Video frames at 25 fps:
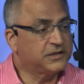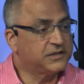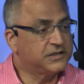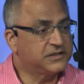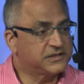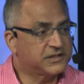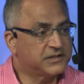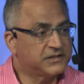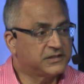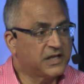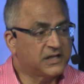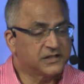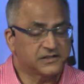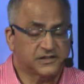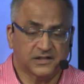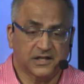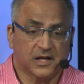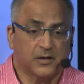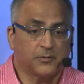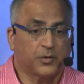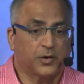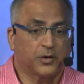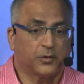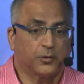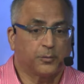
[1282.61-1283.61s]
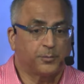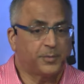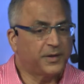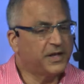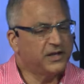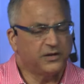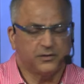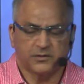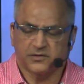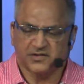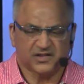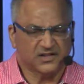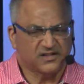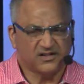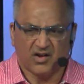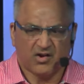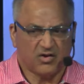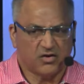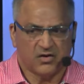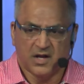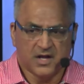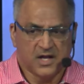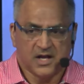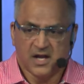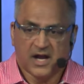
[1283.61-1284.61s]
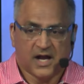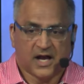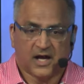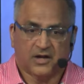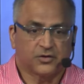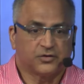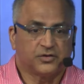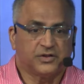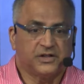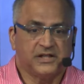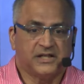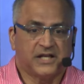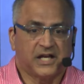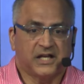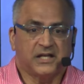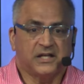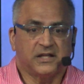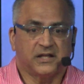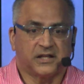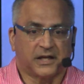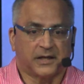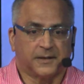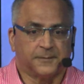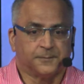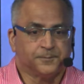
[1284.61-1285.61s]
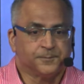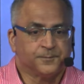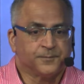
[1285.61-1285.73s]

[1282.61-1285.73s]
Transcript: He said, Yes. He said, I want to repay you. He said, No, I don't need anything.